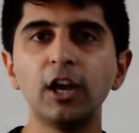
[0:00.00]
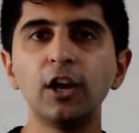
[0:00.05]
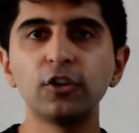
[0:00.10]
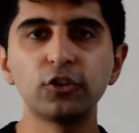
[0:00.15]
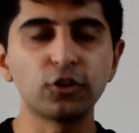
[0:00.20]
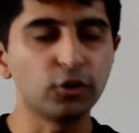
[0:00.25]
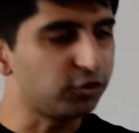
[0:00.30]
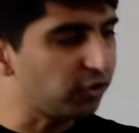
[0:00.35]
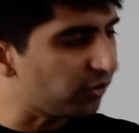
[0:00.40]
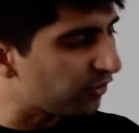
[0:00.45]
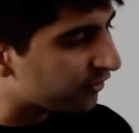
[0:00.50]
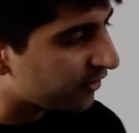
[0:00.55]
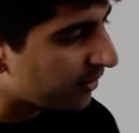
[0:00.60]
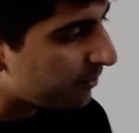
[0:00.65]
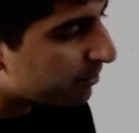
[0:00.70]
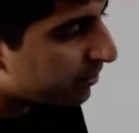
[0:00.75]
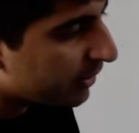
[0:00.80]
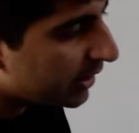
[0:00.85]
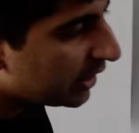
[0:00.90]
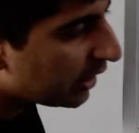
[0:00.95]
So just
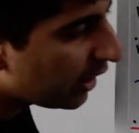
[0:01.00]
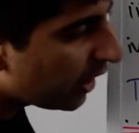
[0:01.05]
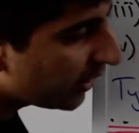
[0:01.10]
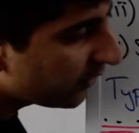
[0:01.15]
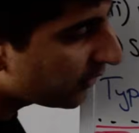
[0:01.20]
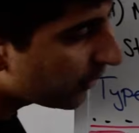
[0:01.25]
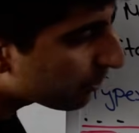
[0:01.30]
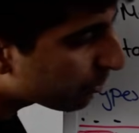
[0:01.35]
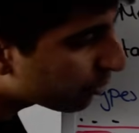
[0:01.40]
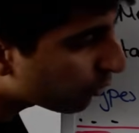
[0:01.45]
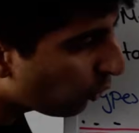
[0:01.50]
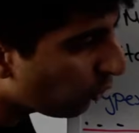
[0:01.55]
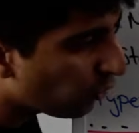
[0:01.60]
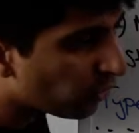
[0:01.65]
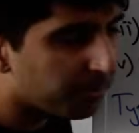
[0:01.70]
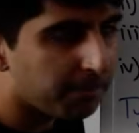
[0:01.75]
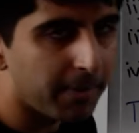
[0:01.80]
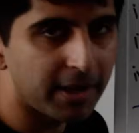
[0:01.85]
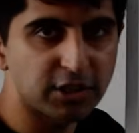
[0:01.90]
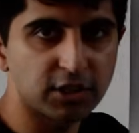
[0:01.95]
simply learn the
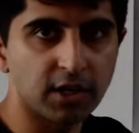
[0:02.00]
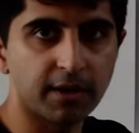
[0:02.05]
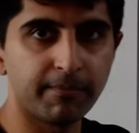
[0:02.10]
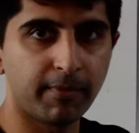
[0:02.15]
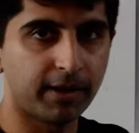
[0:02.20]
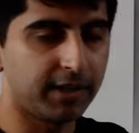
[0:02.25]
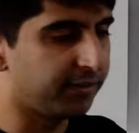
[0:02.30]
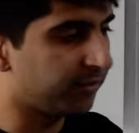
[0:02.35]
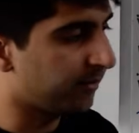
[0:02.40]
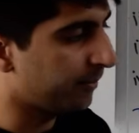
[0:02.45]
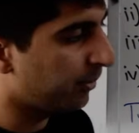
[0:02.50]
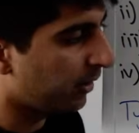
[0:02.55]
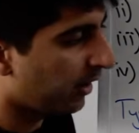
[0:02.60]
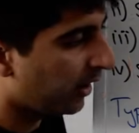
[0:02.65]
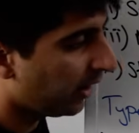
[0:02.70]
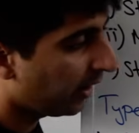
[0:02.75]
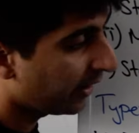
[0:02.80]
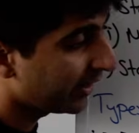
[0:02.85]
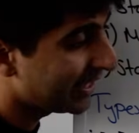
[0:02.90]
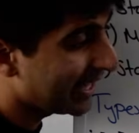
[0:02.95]
broad measure of money
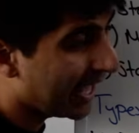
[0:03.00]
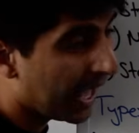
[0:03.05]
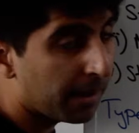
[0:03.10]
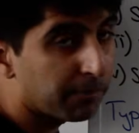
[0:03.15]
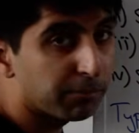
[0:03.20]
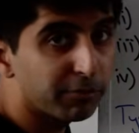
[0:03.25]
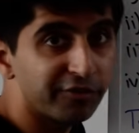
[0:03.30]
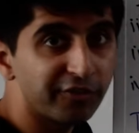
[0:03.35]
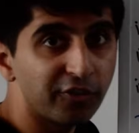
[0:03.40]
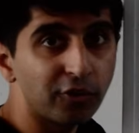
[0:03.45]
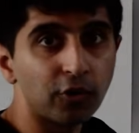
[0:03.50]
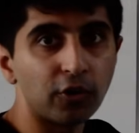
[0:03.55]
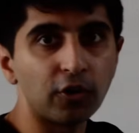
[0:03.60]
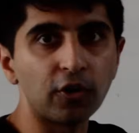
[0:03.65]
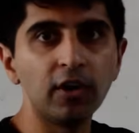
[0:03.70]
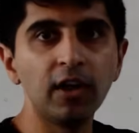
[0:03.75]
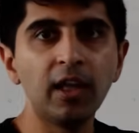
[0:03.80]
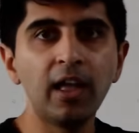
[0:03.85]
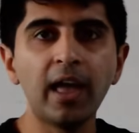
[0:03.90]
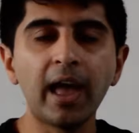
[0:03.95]
supply, i.e.
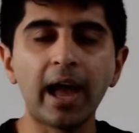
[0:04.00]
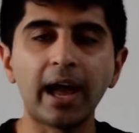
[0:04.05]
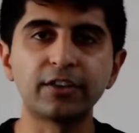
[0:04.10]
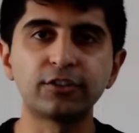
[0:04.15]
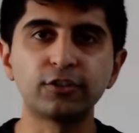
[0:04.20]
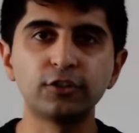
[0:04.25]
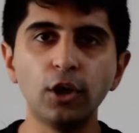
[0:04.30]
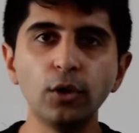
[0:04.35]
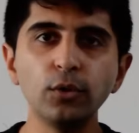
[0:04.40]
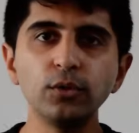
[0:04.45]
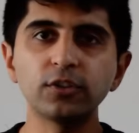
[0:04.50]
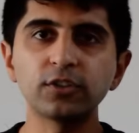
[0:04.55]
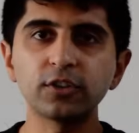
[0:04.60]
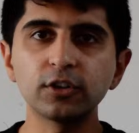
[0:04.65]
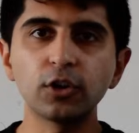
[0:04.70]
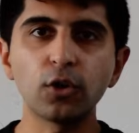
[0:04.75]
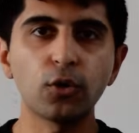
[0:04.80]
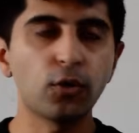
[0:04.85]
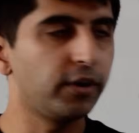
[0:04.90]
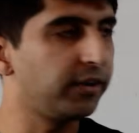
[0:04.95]
M4, as notes
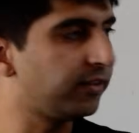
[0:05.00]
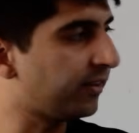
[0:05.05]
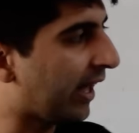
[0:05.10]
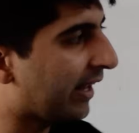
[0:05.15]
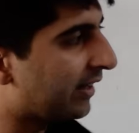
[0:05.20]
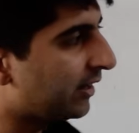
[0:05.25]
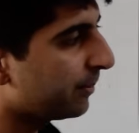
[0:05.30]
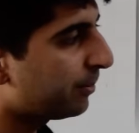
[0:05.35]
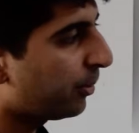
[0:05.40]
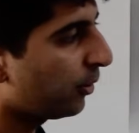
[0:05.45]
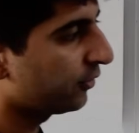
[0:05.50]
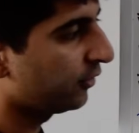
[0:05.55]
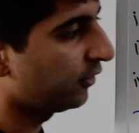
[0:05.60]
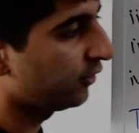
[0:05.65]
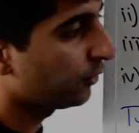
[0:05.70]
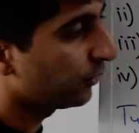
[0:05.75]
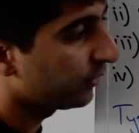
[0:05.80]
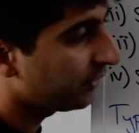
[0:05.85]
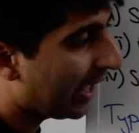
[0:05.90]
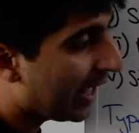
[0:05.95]
and coins and
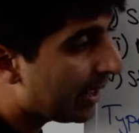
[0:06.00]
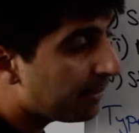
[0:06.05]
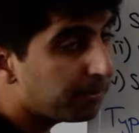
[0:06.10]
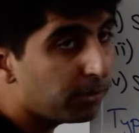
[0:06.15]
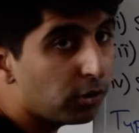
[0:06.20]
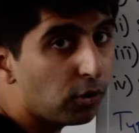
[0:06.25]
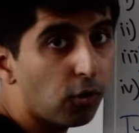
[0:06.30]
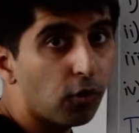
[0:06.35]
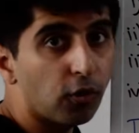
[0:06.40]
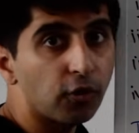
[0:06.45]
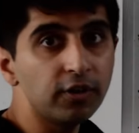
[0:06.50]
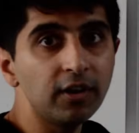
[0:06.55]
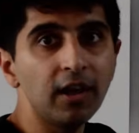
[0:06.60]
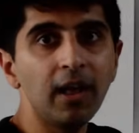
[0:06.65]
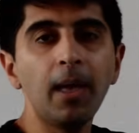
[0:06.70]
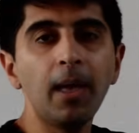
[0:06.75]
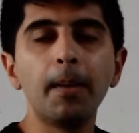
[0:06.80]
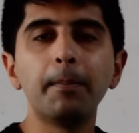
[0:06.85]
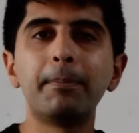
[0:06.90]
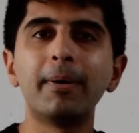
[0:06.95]
deposits, so it's M0,
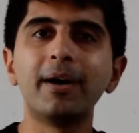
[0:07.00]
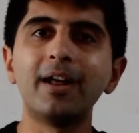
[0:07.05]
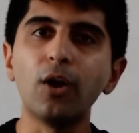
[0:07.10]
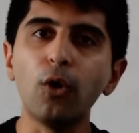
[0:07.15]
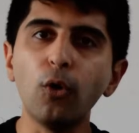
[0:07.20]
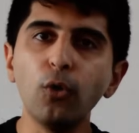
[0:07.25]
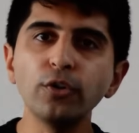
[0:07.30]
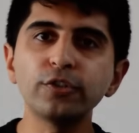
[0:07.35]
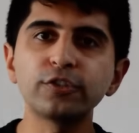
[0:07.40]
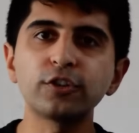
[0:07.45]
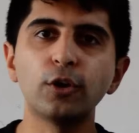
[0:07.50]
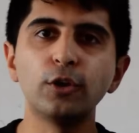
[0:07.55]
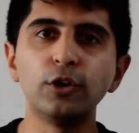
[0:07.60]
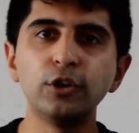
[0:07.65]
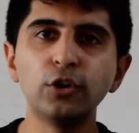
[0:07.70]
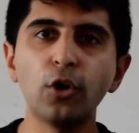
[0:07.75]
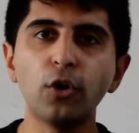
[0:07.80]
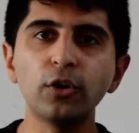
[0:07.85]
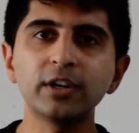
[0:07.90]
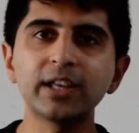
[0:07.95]
but also
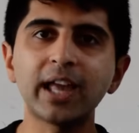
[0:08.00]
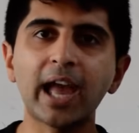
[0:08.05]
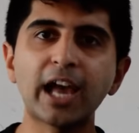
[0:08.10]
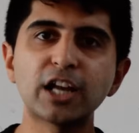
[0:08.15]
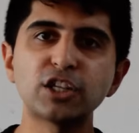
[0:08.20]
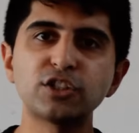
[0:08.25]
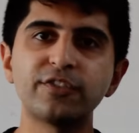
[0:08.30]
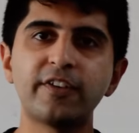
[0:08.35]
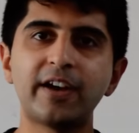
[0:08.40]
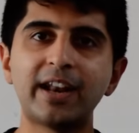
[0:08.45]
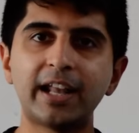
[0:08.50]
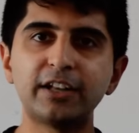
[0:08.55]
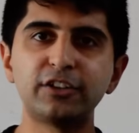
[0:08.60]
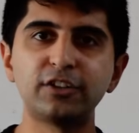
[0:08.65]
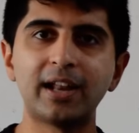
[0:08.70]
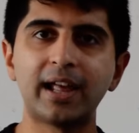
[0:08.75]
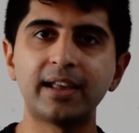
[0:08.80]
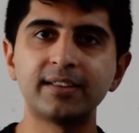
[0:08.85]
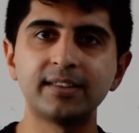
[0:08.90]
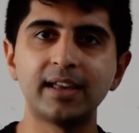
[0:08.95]
non-cash
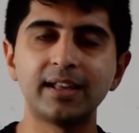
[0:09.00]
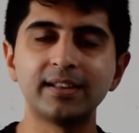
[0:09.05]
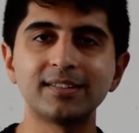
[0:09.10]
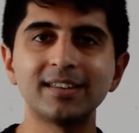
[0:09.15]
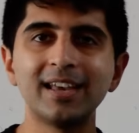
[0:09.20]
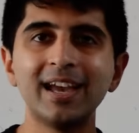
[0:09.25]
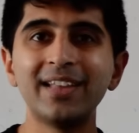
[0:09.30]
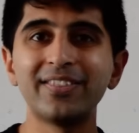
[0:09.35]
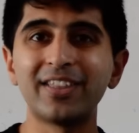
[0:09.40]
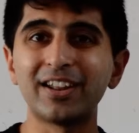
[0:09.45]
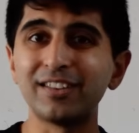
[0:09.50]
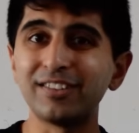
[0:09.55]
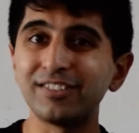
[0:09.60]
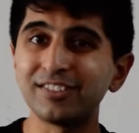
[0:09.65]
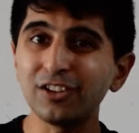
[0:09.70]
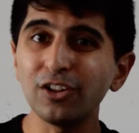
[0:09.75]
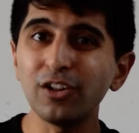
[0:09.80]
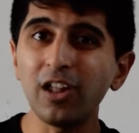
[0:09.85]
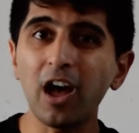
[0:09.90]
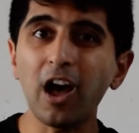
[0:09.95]
financial assets that is
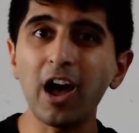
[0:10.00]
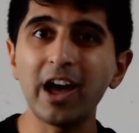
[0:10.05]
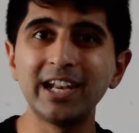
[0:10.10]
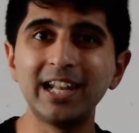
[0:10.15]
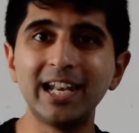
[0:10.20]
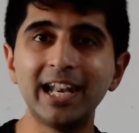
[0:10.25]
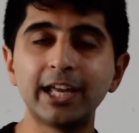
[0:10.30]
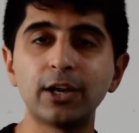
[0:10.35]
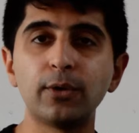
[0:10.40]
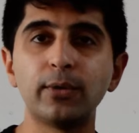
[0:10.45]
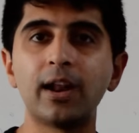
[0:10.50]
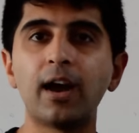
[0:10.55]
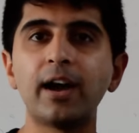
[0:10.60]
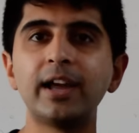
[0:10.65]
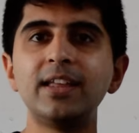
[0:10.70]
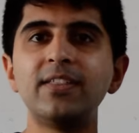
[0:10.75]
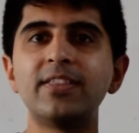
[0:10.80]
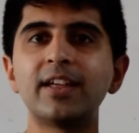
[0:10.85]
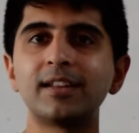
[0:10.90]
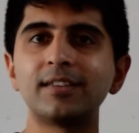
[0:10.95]
still highly liquid,
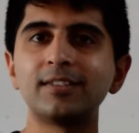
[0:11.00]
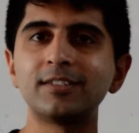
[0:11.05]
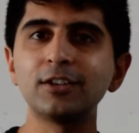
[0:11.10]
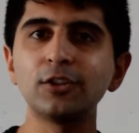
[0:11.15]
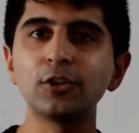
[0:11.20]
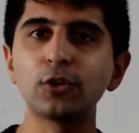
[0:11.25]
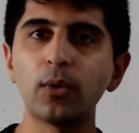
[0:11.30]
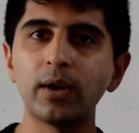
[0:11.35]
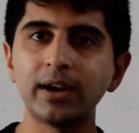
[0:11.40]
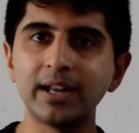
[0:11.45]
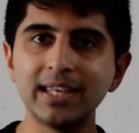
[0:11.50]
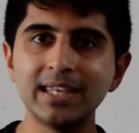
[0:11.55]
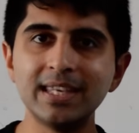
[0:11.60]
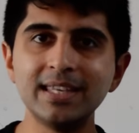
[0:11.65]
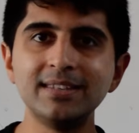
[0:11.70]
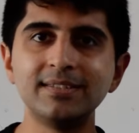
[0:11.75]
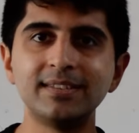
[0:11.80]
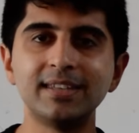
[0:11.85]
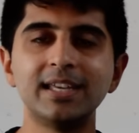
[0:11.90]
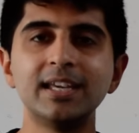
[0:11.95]
i.e. that is still quite
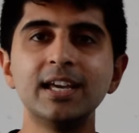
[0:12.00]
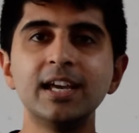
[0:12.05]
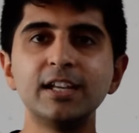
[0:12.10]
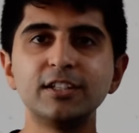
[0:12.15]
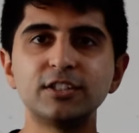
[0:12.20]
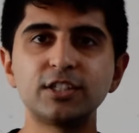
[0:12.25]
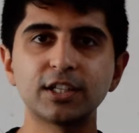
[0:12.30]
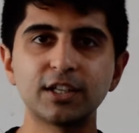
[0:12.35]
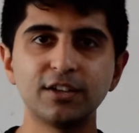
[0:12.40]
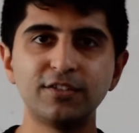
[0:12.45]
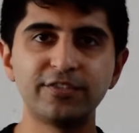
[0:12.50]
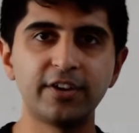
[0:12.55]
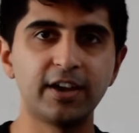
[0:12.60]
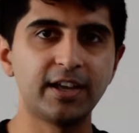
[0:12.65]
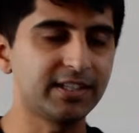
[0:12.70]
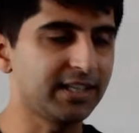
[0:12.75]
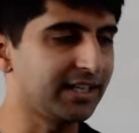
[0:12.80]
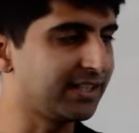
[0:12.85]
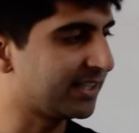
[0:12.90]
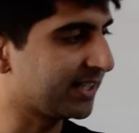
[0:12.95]
easy to
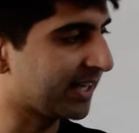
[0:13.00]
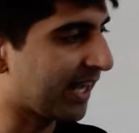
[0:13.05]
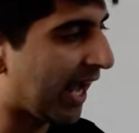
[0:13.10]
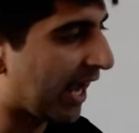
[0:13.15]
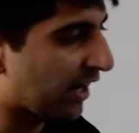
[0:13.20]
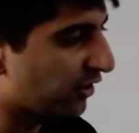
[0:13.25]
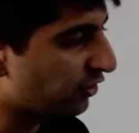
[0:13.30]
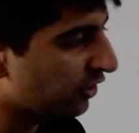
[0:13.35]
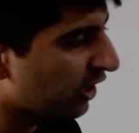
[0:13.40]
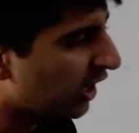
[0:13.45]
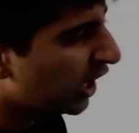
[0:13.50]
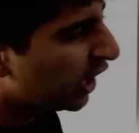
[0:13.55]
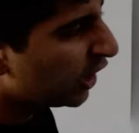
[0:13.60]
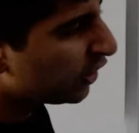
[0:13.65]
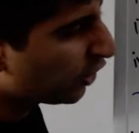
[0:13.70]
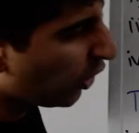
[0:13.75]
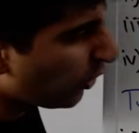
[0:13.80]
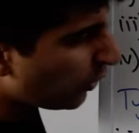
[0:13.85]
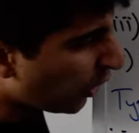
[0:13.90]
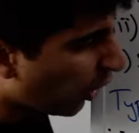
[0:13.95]
convert into cash.
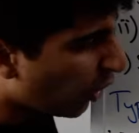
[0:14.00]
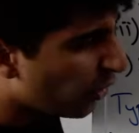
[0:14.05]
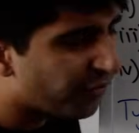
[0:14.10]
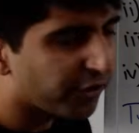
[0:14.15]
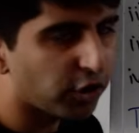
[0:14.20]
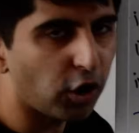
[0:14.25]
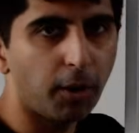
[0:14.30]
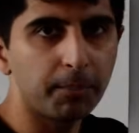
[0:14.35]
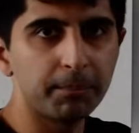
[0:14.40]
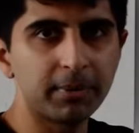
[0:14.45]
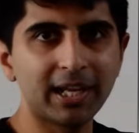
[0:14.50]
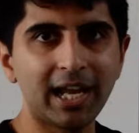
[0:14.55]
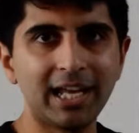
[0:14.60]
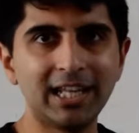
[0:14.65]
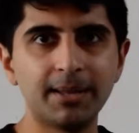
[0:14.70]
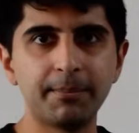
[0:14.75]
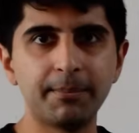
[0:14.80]
Don't overcomplicate